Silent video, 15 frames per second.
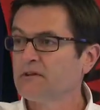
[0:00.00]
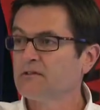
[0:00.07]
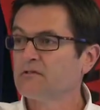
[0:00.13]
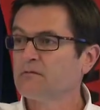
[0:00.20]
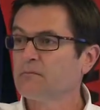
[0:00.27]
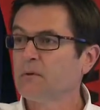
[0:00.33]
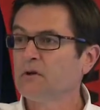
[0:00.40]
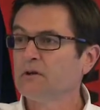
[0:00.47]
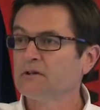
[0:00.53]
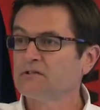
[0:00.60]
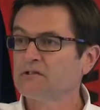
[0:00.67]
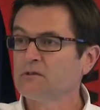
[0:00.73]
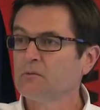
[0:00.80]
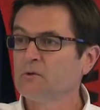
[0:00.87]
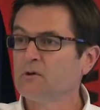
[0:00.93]
piece of
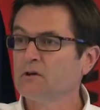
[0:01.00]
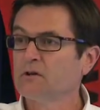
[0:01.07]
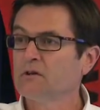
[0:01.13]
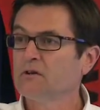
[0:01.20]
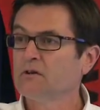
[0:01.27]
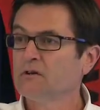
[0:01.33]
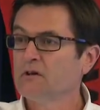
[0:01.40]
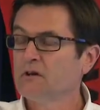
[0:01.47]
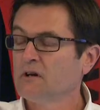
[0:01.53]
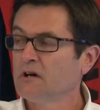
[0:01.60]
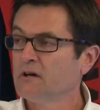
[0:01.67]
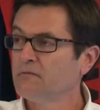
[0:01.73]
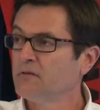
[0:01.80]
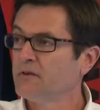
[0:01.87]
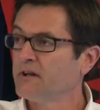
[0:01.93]
policy work
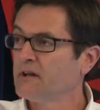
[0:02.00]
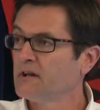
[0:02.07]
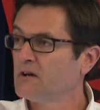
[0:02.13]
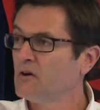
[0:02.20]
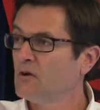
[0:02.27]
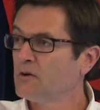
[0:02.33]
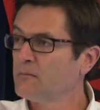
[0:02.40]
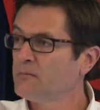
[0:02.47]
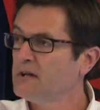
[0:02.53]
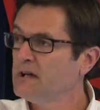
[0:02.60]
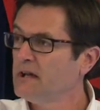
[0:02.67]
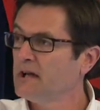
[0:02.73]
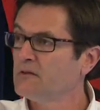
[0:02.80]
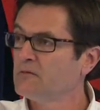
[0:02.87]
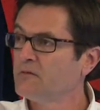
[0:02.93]
for the
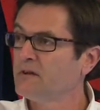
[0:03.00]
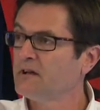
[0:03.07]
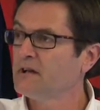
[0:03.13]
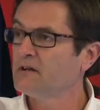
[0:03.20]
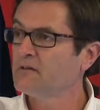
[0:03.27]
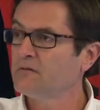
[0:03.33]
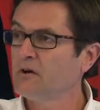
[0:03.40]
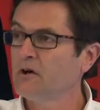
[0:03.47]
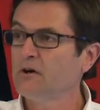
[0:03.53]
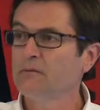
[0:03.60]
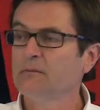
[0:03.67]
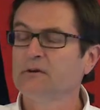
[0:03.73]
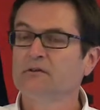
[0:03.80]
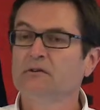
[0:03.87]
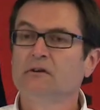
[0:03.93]
economy and for the
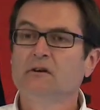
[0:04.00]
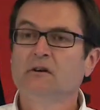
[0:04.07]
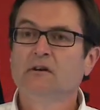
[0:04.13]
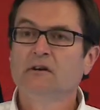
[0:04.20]
environment.